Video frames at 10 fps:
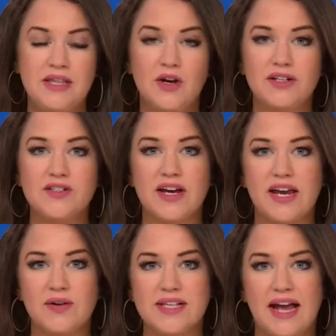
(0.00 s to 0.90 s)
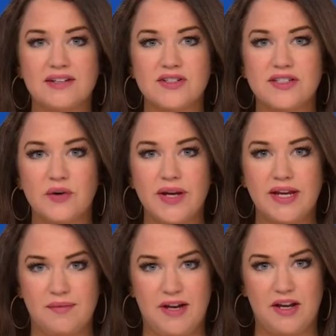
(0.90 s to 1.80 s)
The Arkansas CARES Act
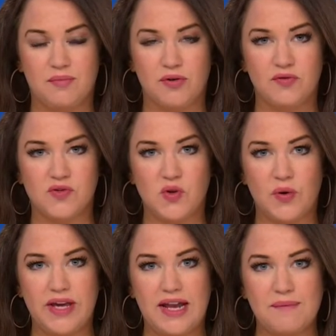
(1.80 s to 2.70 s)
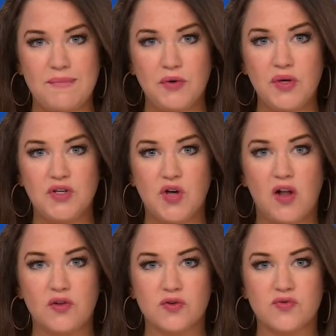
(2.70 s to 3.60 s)
Steering Committee approves $38 million
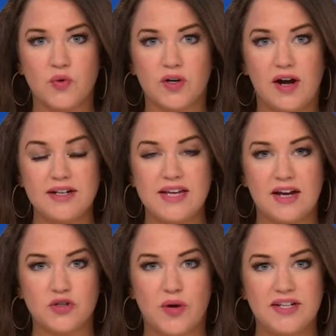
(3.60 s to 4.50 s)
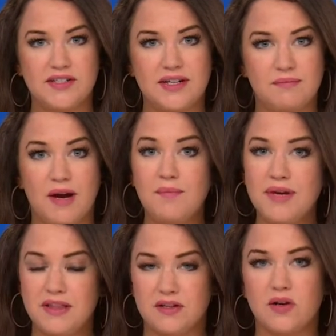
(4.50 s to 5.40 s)
for contact tracing,
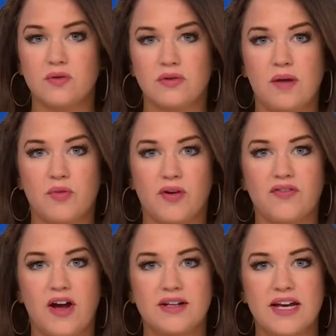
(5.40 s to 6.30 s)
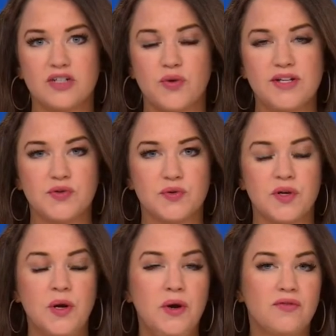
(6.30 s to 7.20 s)
bumping the total number of contact
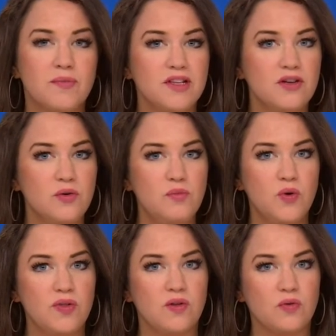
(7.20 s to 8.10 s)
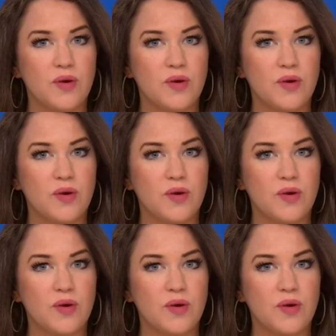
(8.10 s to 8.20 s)
tracers from a little more than